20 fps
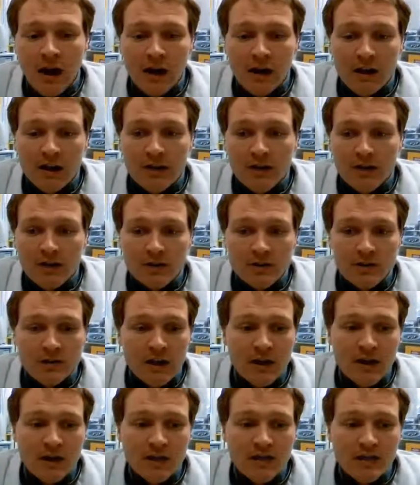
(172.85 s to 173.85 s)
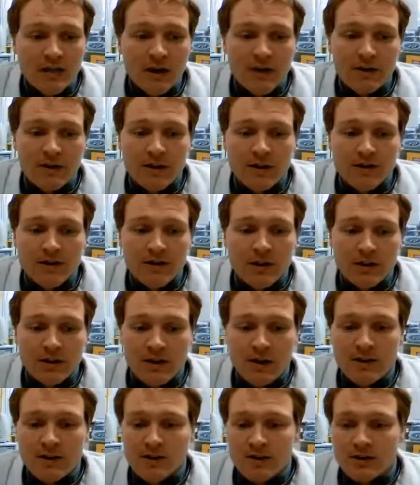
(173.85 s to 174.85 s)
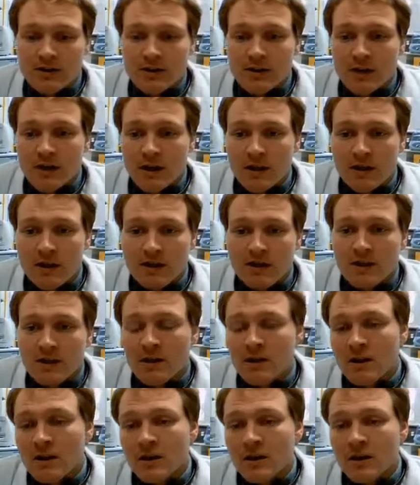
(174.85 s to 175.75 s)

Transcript: clinical studies, and then translational studies,